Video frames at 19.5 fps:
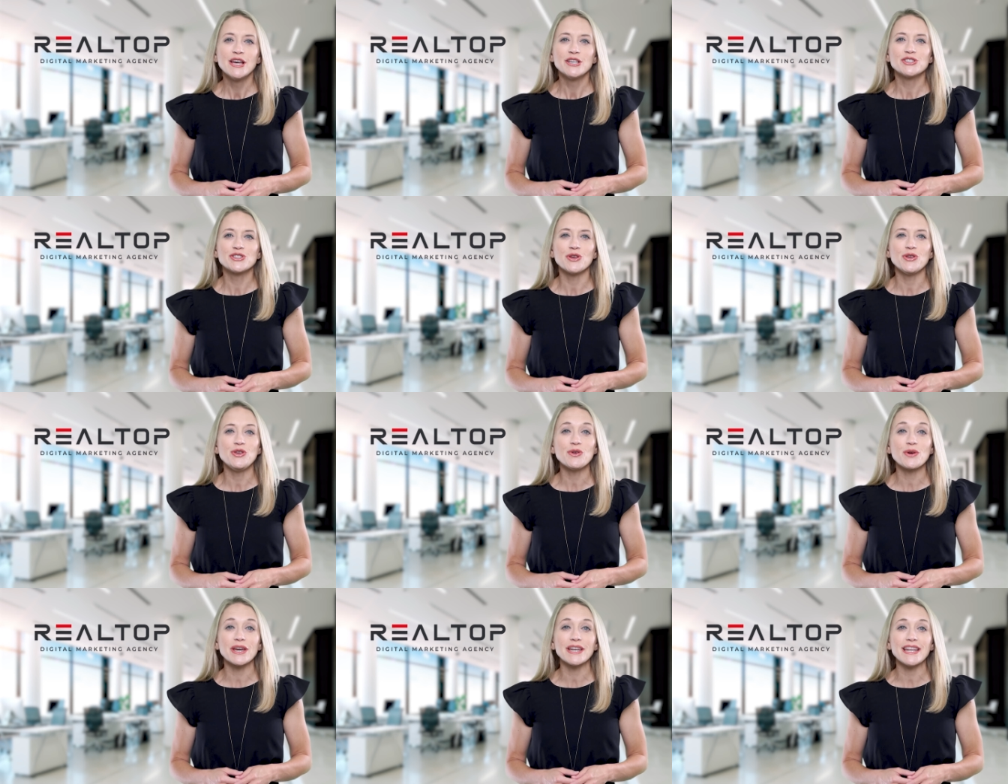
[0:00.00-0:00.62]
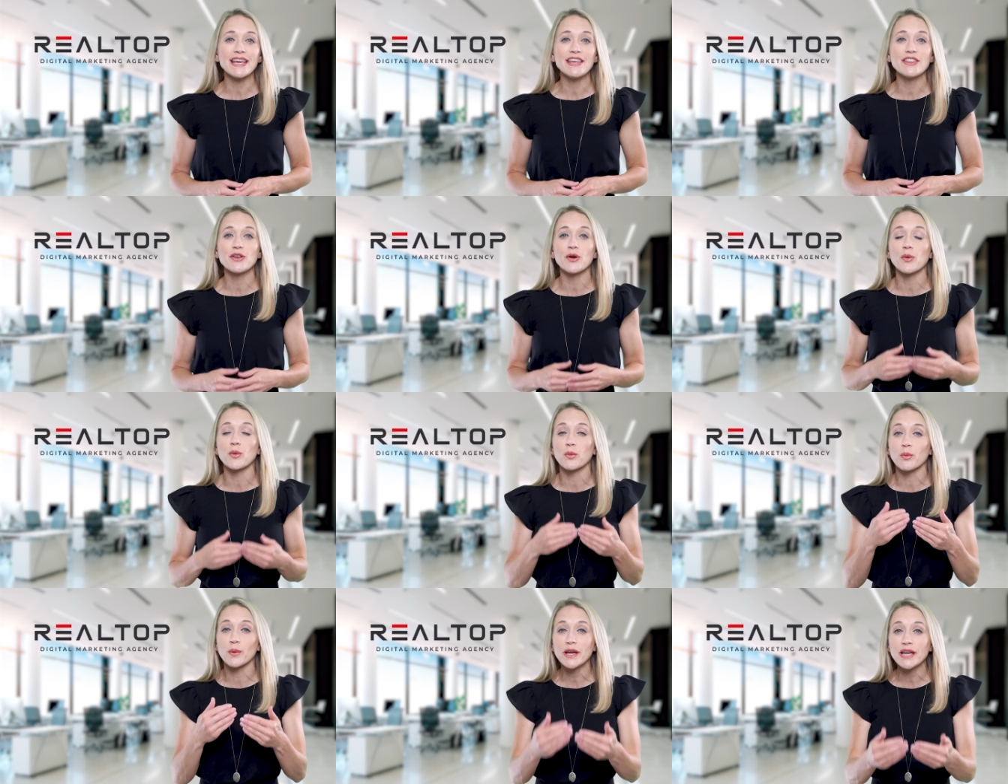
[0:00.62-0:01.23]
so you can
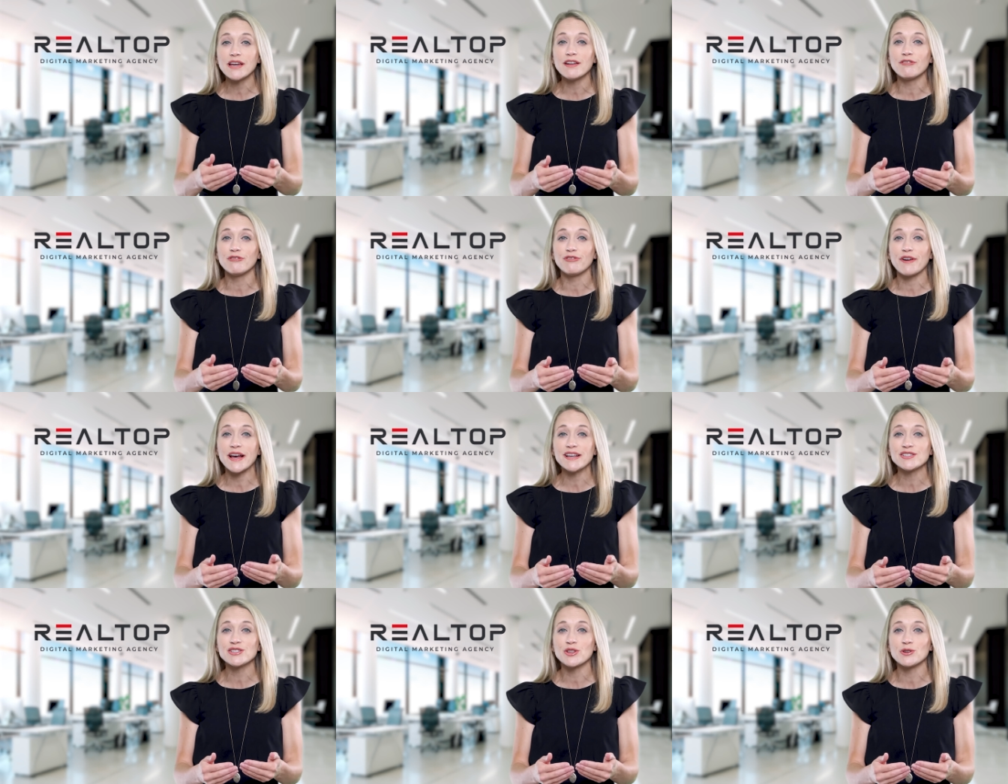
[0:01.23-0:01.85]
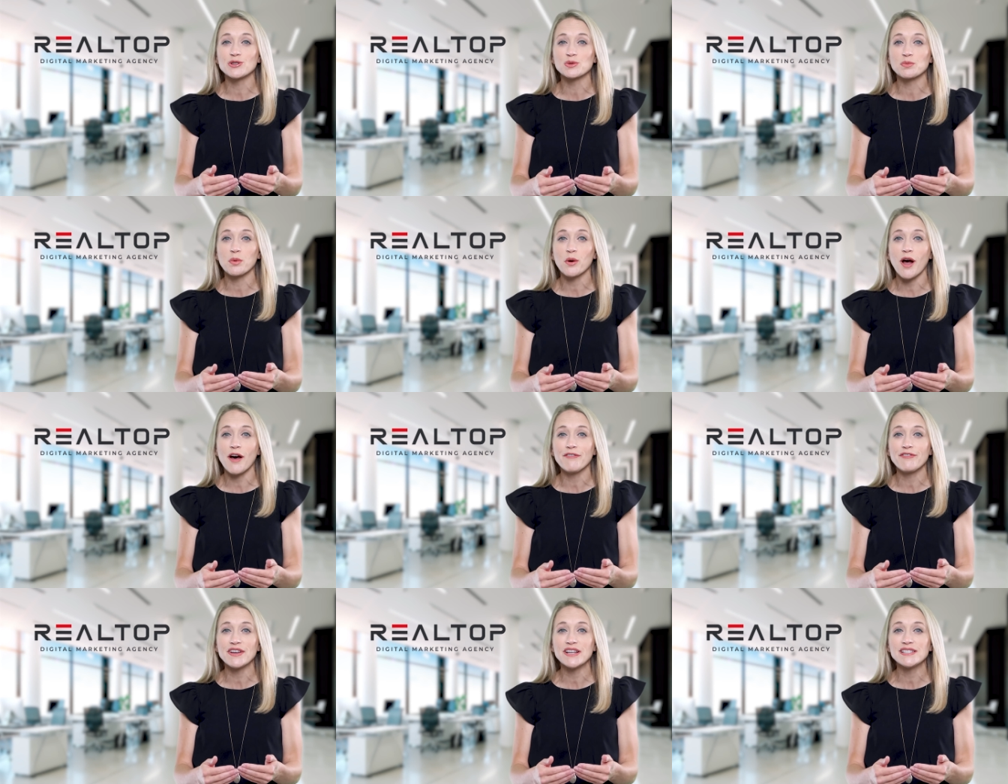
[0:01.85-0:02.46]
either reinvest those
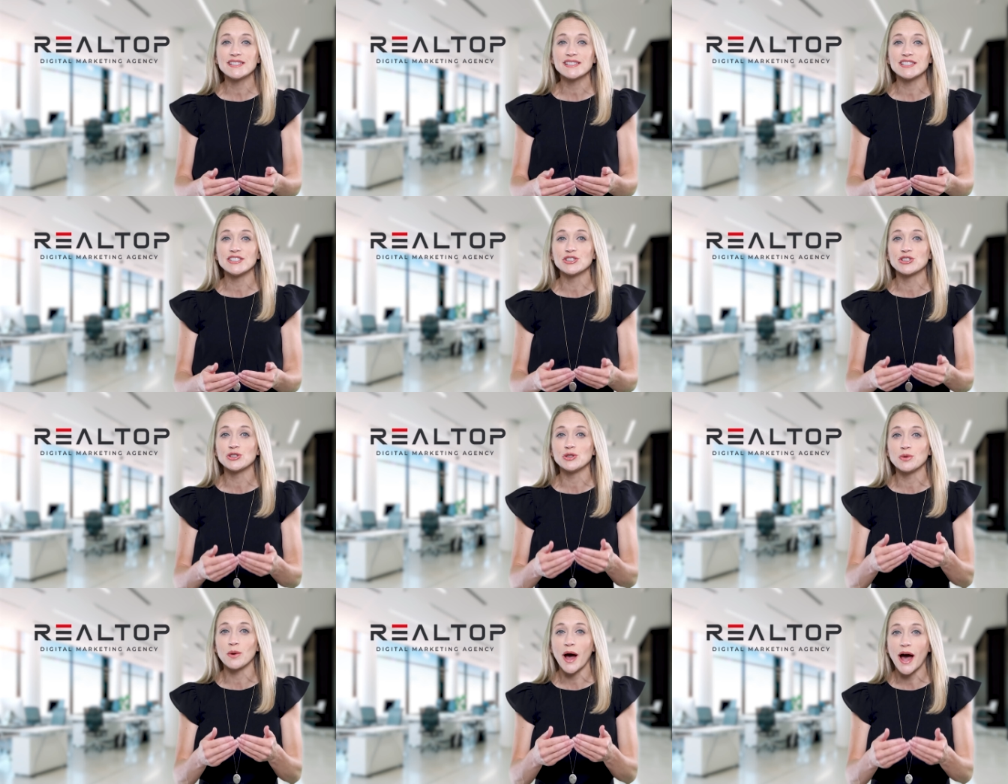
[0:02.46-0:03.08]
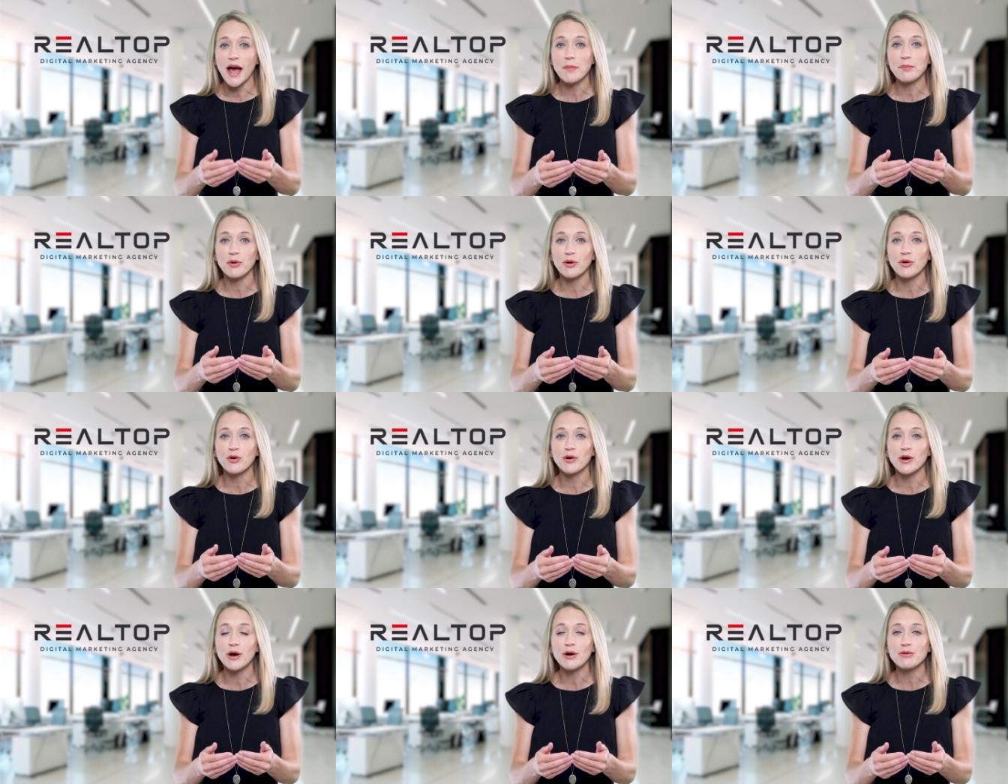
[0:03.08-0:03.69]
profits into
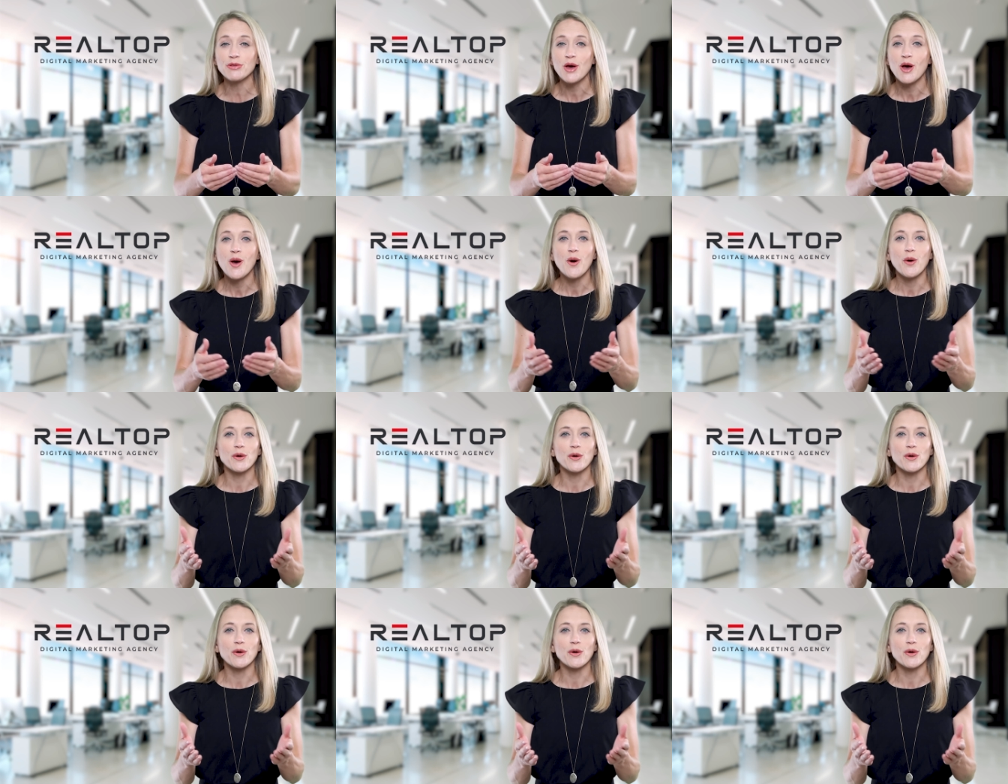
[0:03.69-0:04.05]
hypergrowth